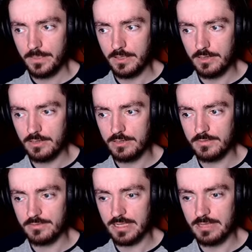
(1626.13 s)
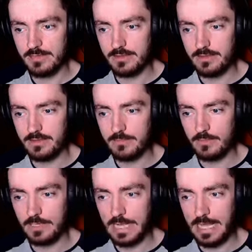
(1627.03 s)
You're defending
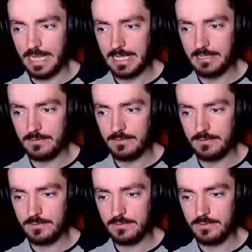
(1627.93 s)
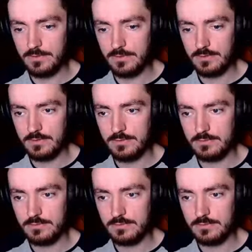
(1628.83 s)
someone else.